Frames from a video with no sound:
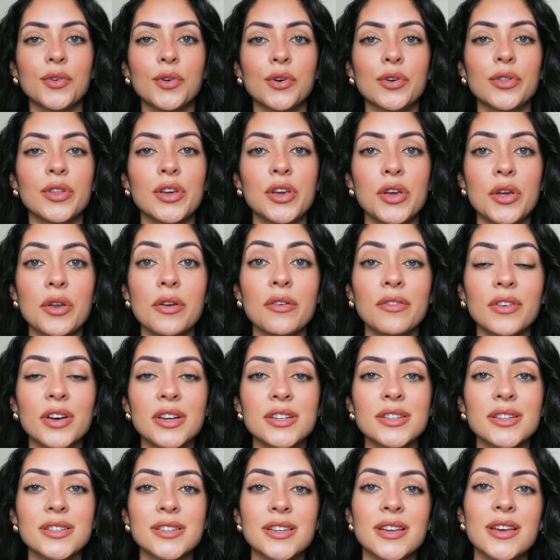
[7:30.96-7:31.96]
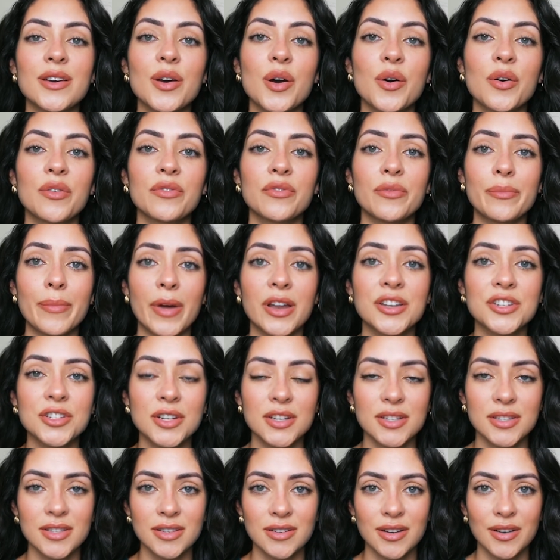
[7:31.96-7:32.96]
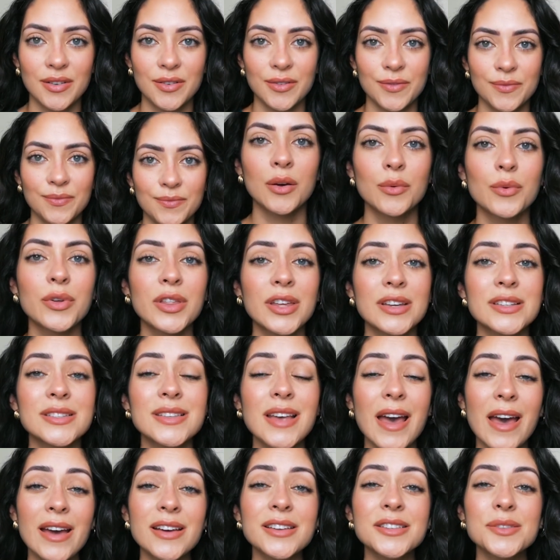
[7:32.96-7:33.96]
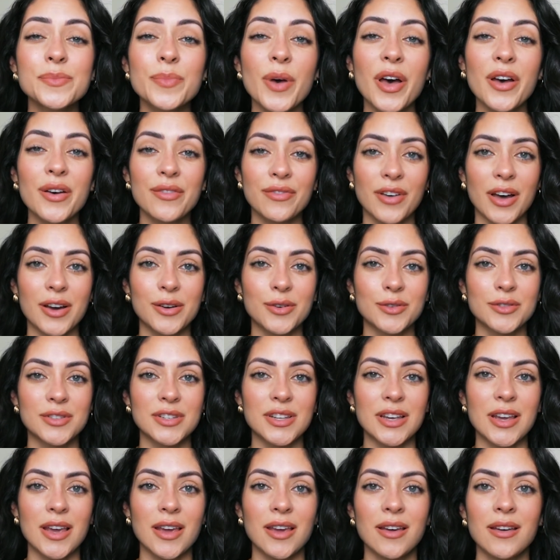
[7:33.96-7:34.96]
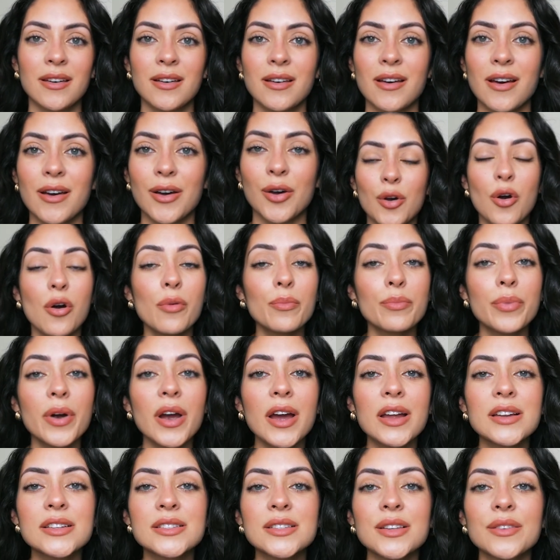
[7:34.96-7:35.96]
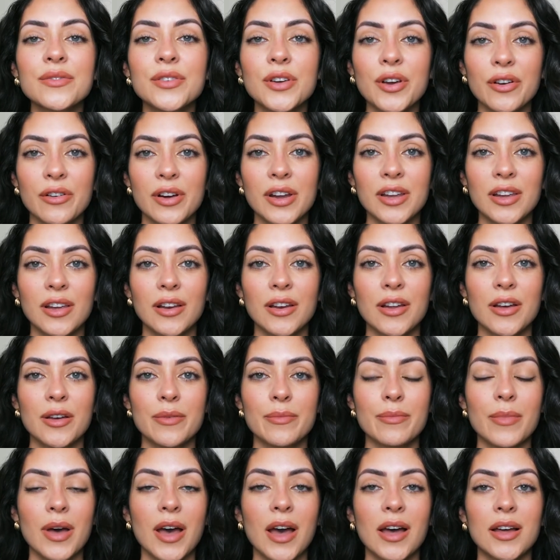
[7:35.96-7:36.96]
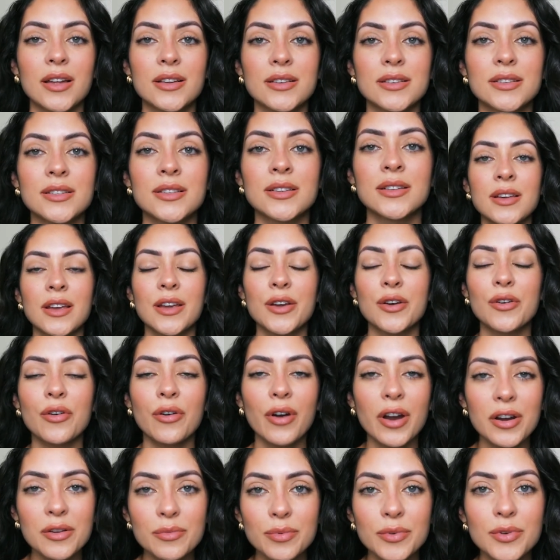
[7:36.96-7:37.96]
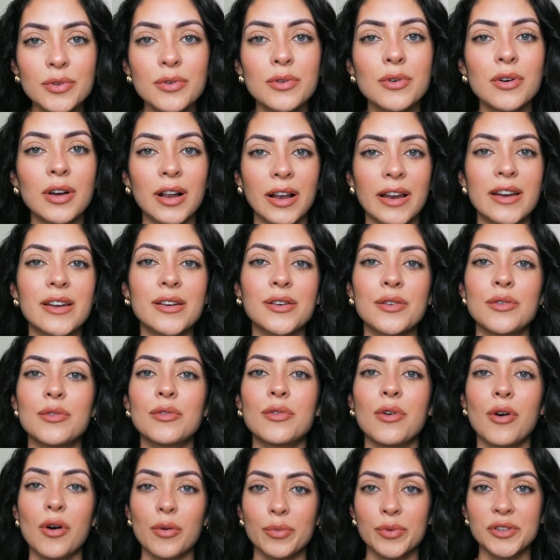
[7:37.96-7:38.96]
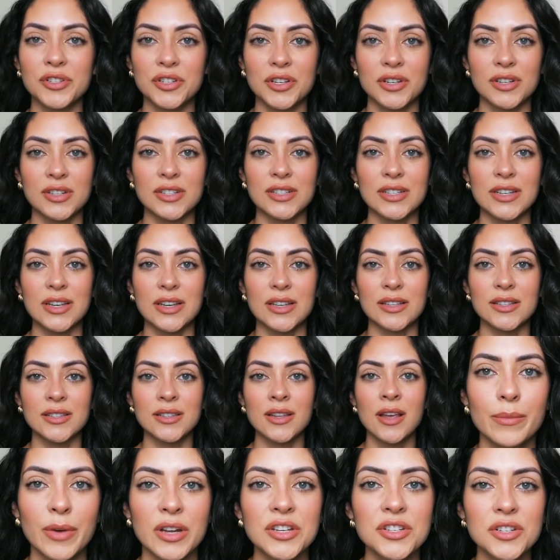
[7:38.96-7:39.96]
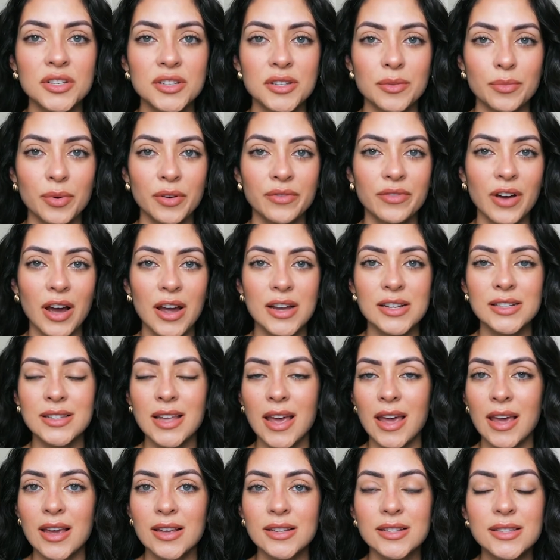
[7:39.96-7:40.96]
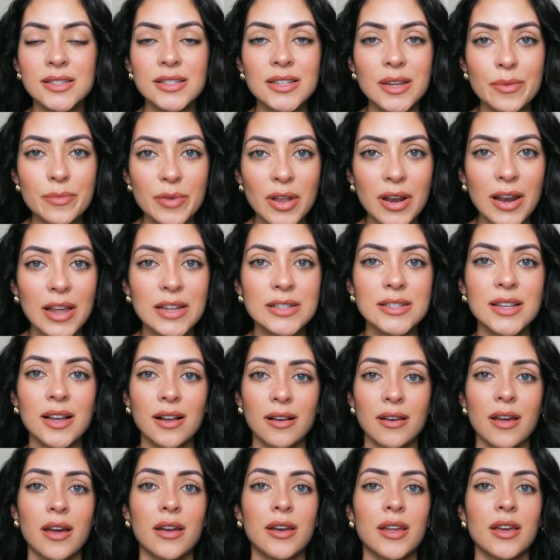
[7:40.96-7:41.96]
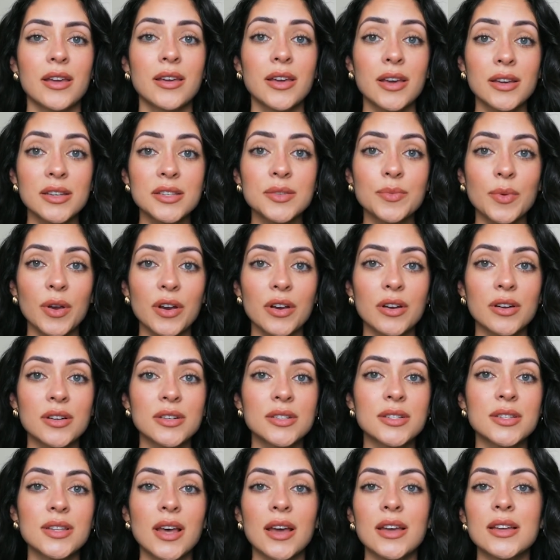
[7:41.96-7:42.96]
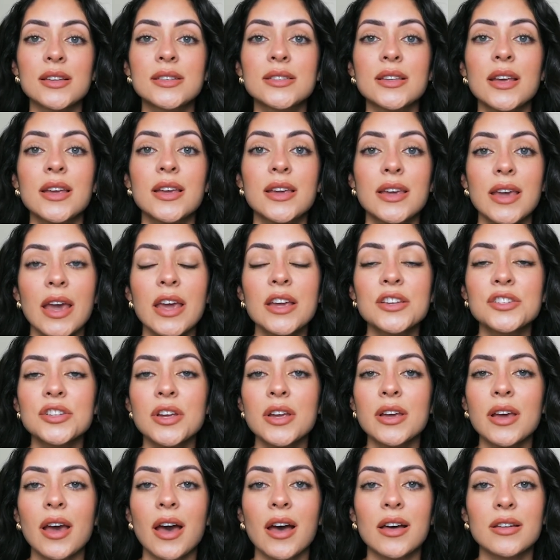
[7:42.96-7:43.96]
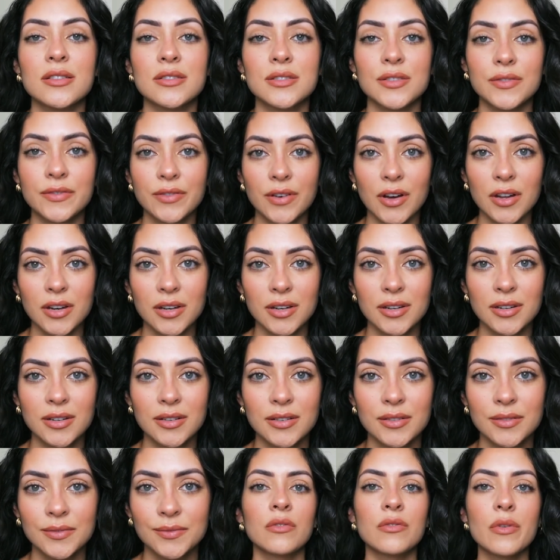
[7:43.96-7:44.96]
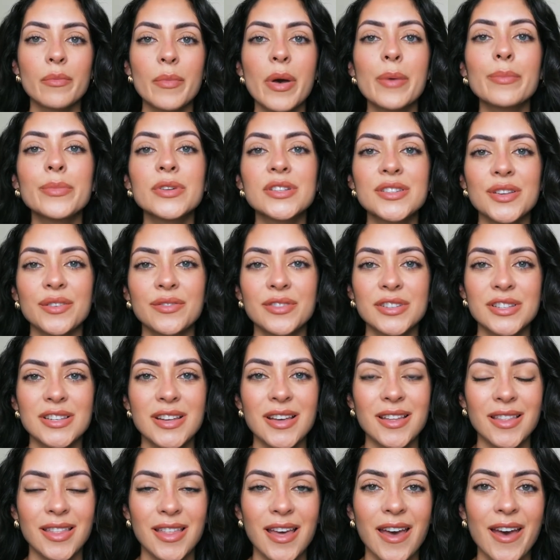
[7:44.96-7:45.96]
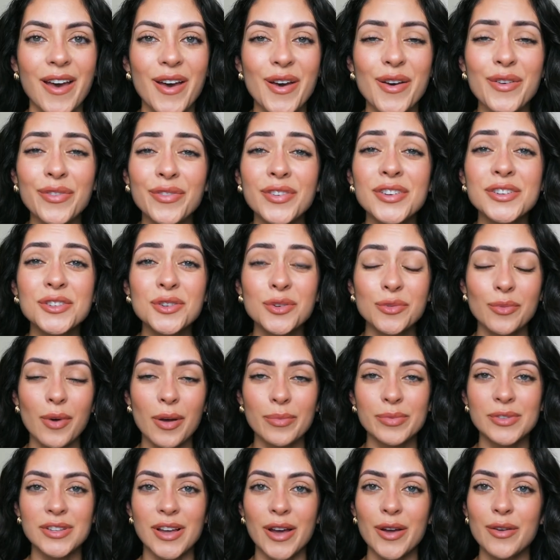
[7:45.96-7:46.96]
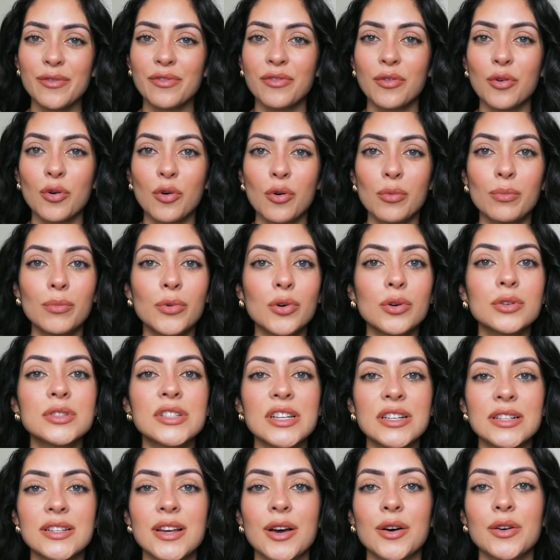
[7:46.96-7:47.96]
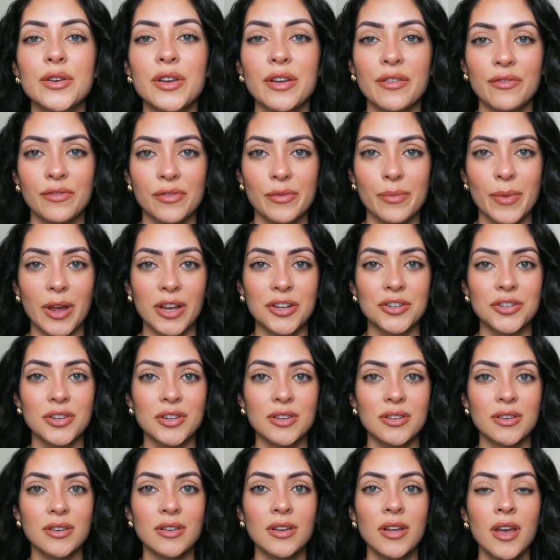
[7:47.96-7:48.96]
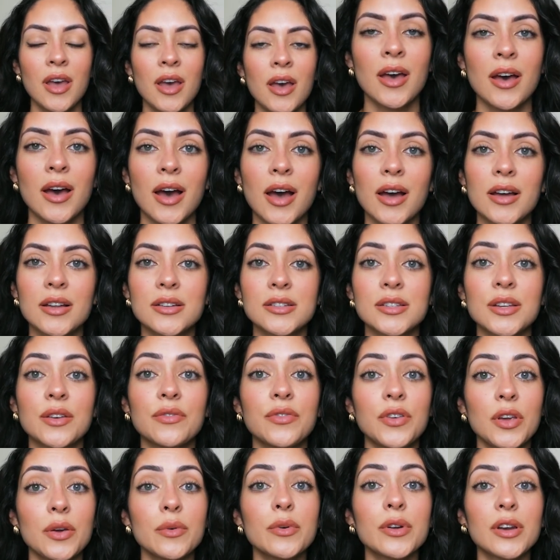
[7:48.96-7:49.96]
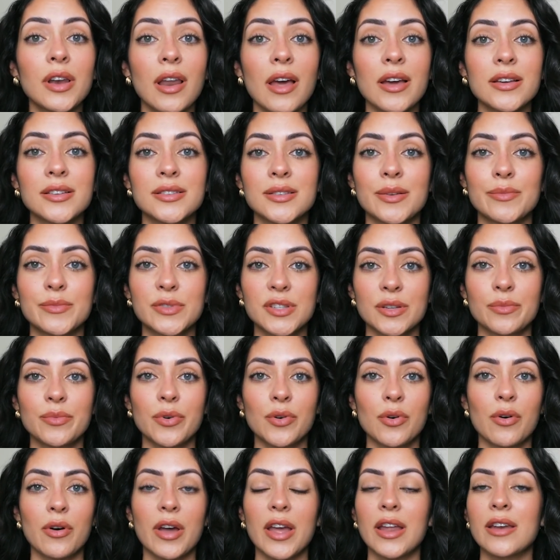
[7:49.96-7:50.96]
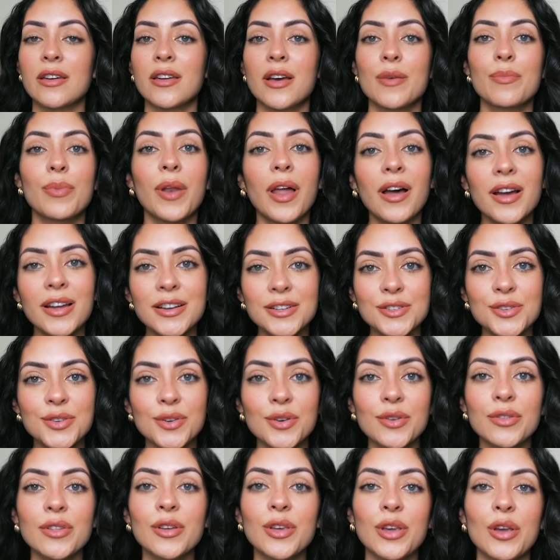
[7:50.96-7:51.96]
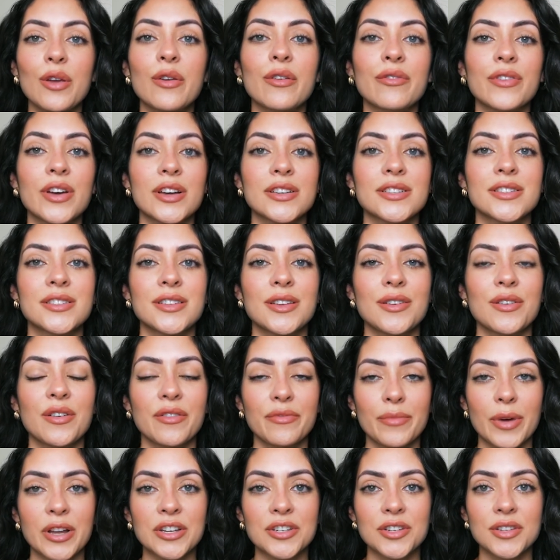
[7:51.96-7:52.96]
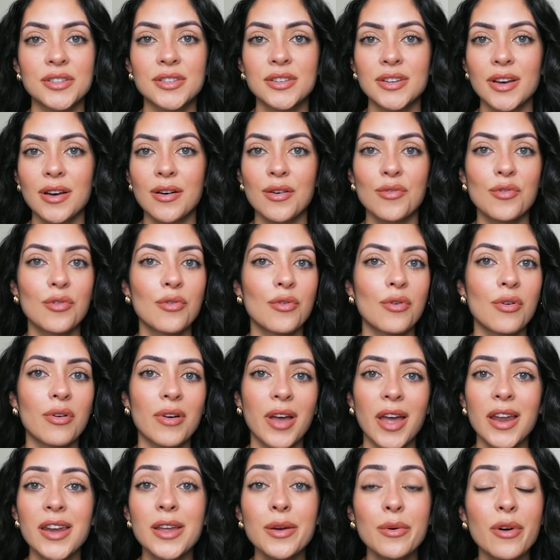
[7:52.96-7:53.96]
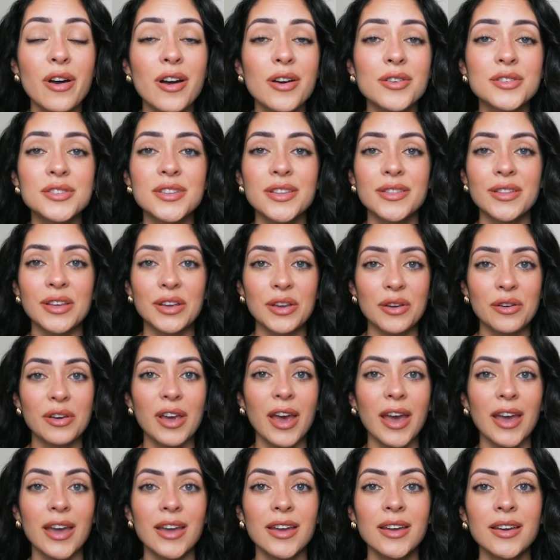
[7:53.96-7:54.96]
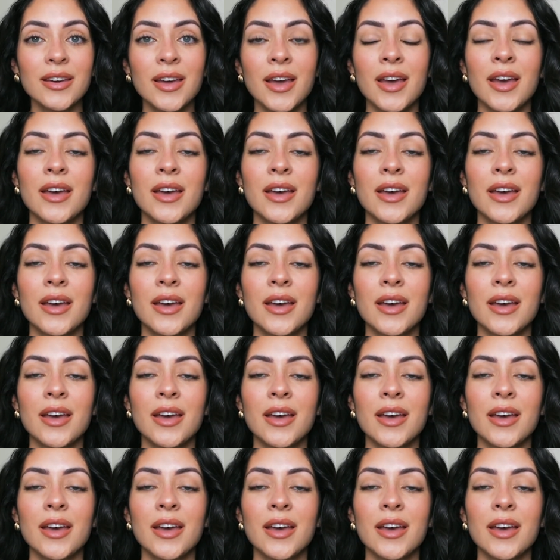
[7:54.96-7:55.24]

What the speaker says: for the University of Manchester. With its expert faculty, a comprehensive curriculum, and incredible clinical opportunities, Manchester provides a stimulating learning experience that is engaging and fun. Remember to visit their official website for more detailed information. And if you would like some support in applying to the University of Manchester or anywhere else in the UK,